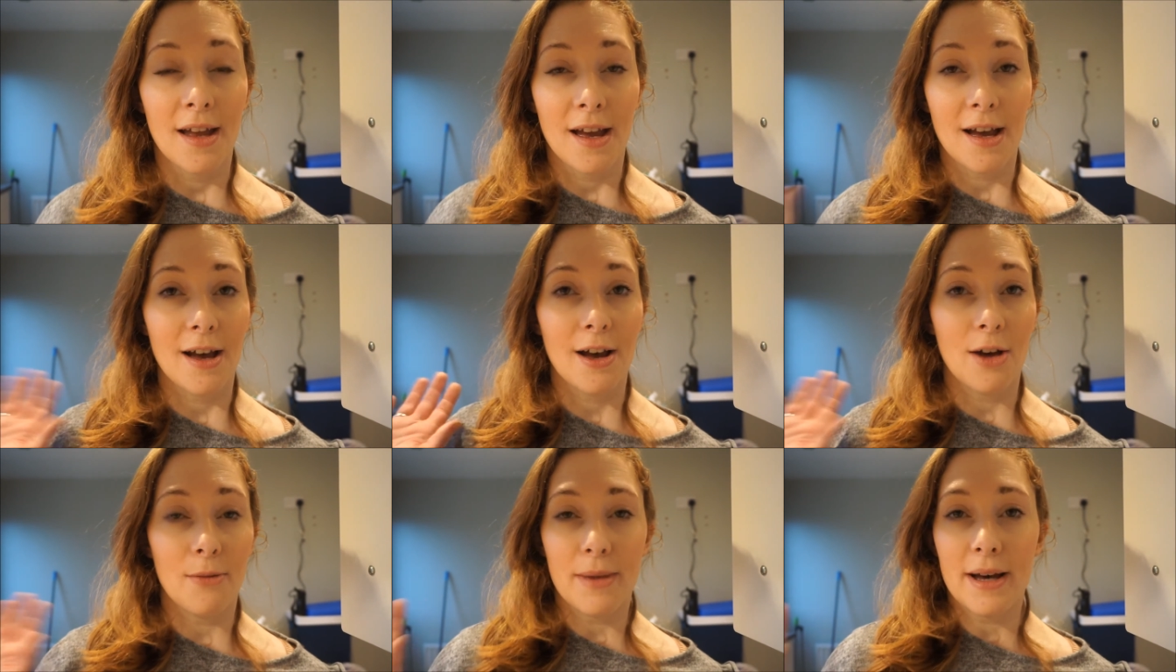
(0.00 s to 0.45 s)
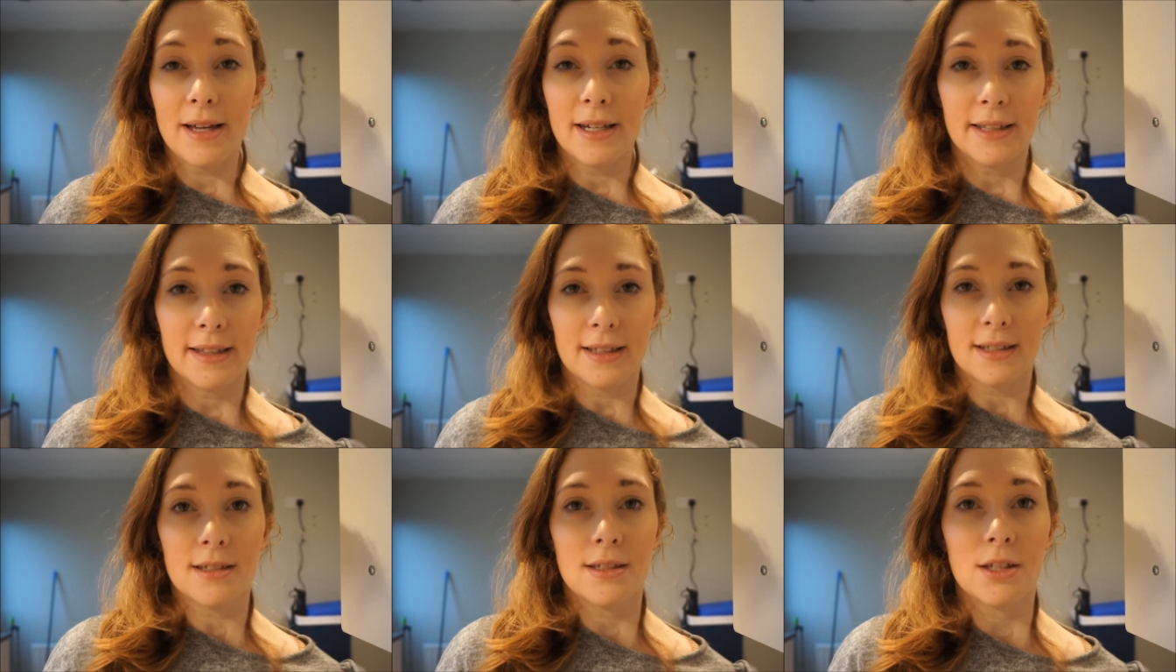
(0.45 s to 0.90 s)

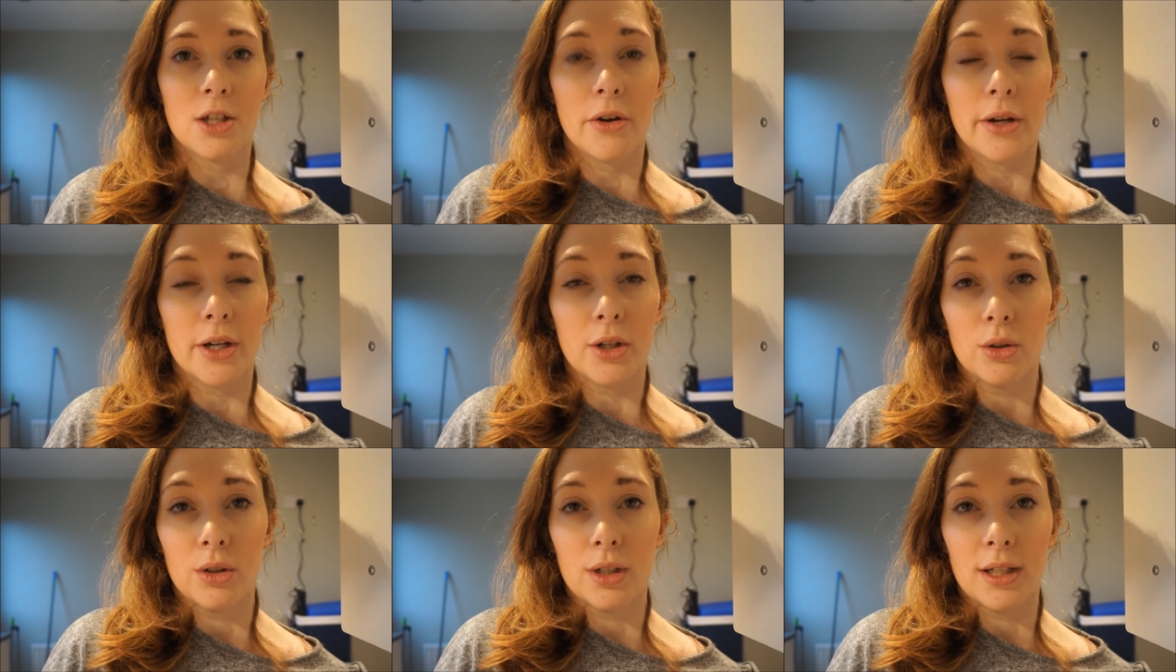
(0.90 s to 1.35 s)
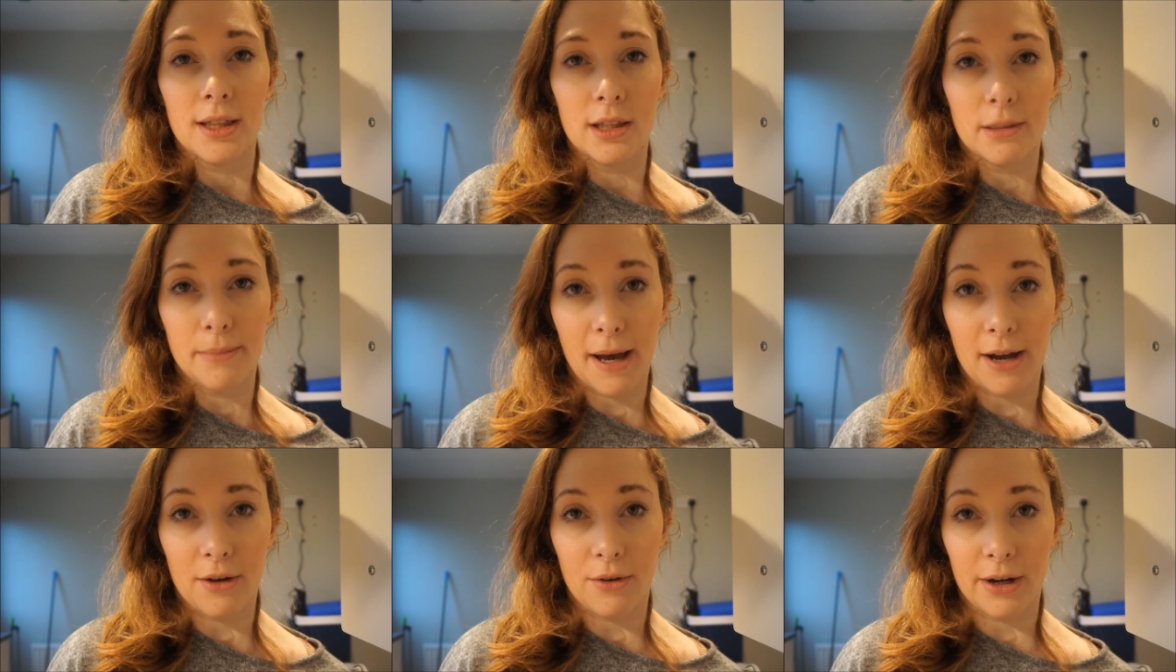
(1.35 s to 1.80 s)
anything that's going on in the
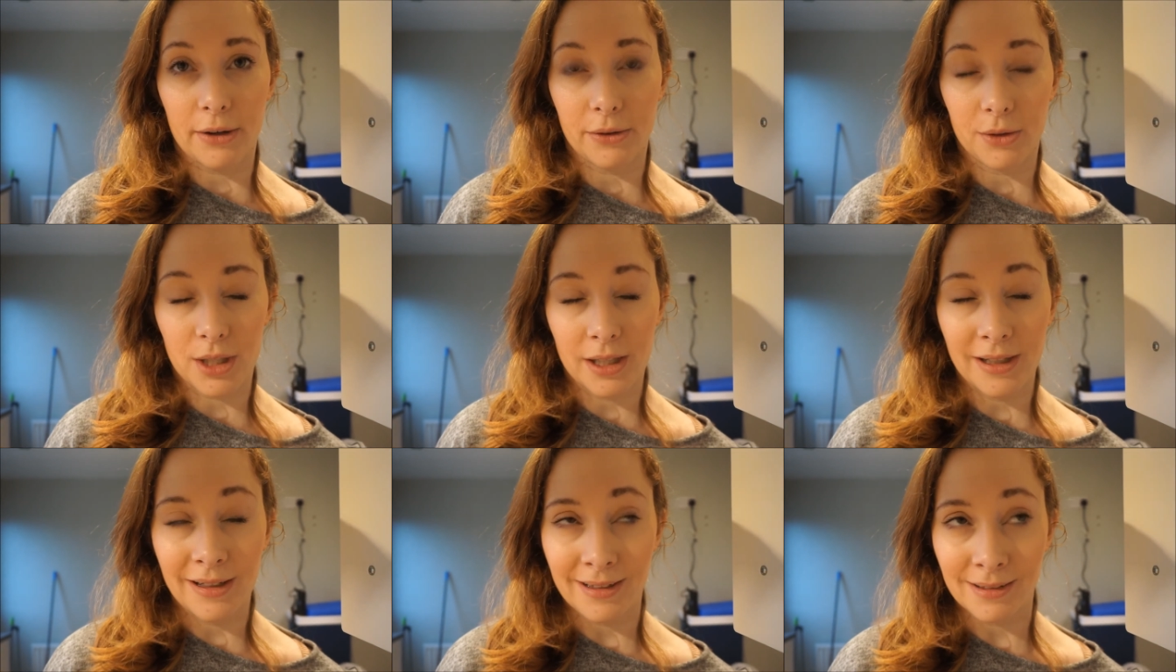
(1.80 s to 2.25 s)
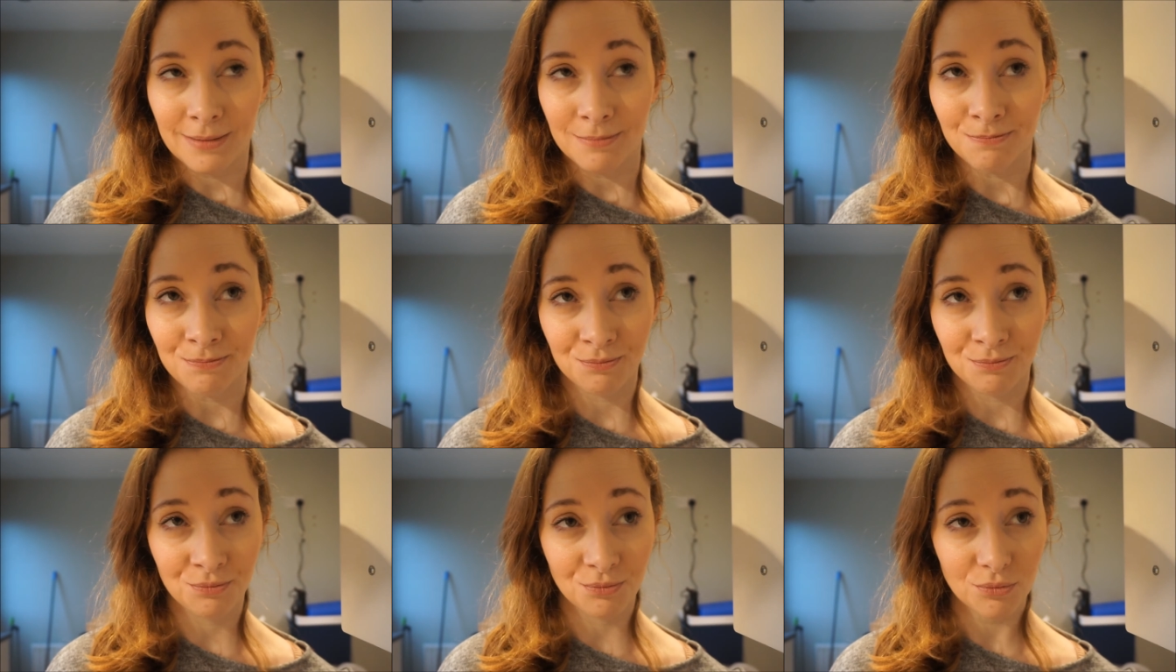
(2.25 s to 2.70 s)
background.
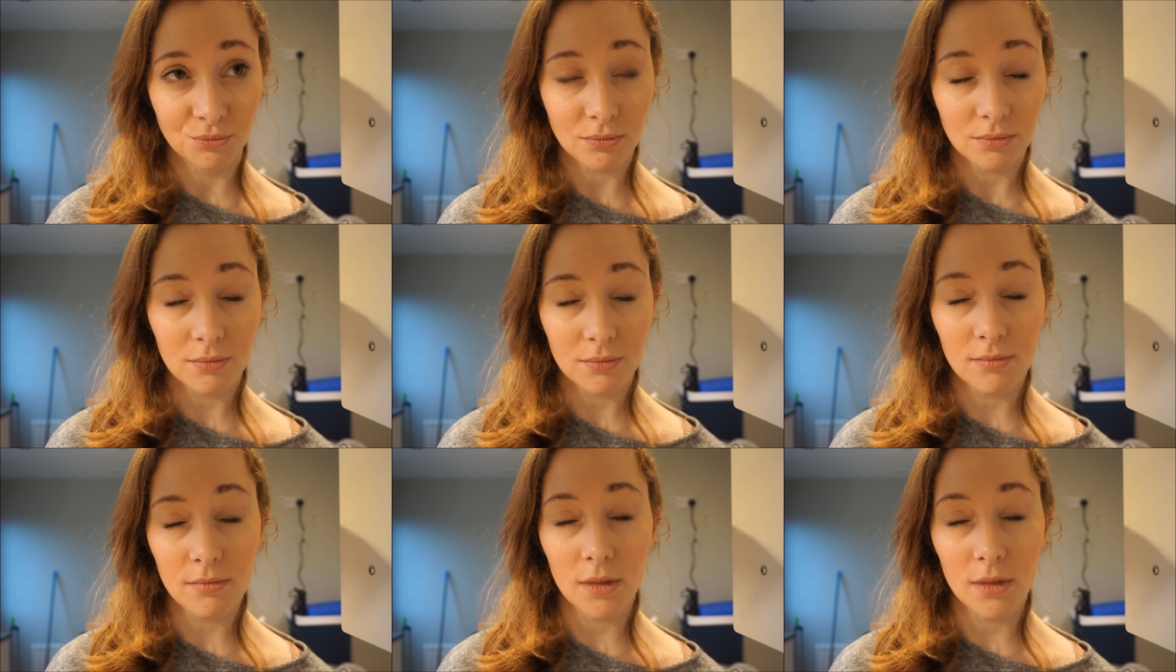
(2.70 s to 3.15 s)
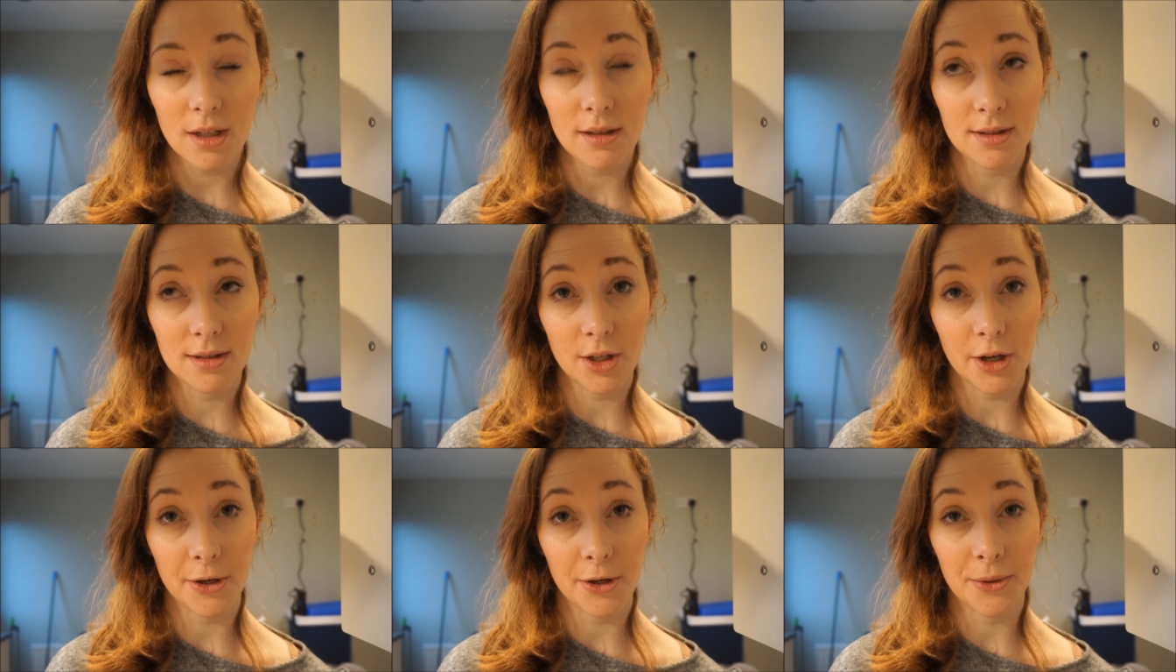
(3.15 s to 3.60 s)

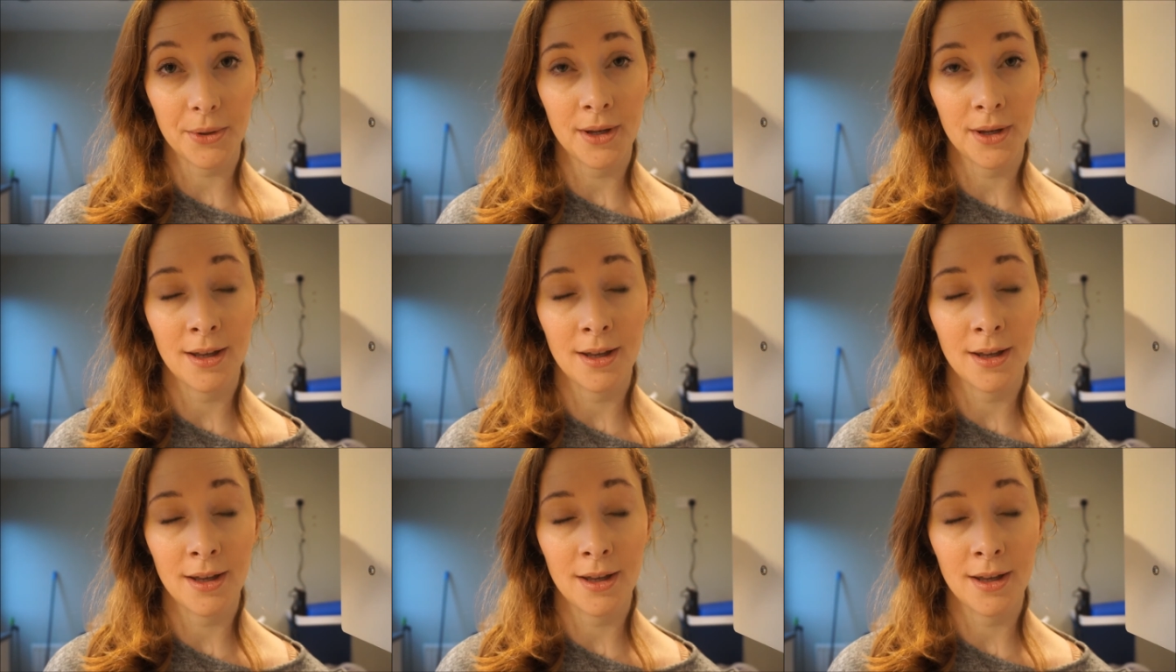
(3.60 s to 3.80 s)
So